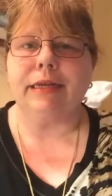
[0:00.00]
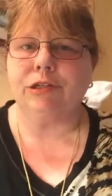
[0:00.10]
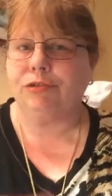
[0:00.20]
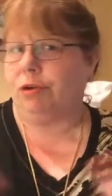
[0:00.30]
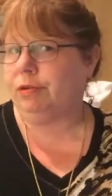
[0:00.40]
an
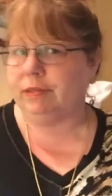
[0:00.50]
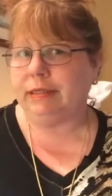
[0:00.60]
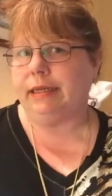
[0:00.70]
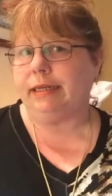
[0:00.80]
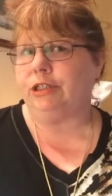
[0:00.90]
intro to
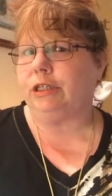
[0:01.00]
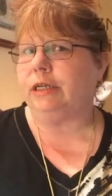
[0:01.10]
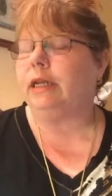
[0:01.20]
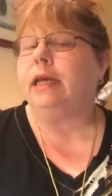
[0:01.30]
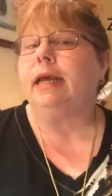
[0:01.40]
Z
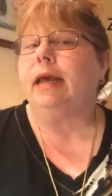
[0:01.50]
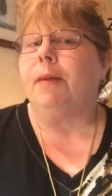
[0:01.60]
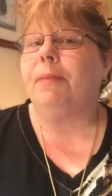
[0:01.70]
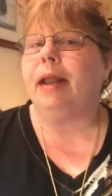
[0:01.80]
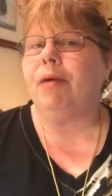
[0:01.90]
Nation.
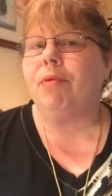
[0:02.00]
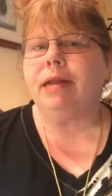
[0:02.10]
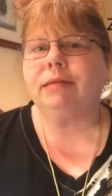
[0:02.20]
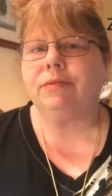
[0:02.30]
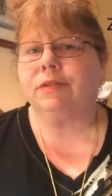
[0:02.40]
But I
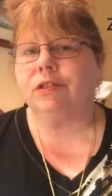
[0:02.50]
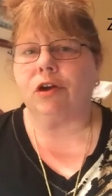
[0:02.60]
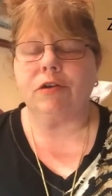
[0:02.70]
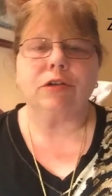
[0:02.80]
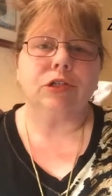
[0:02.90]
want to
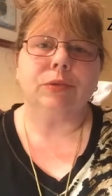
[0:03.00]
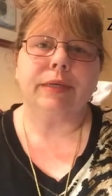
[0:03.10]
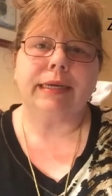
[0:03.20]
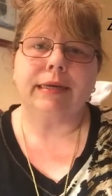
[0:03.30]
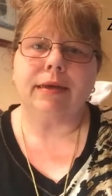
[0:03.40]
start
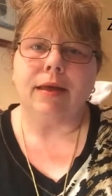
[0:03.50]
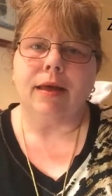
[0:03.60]
doing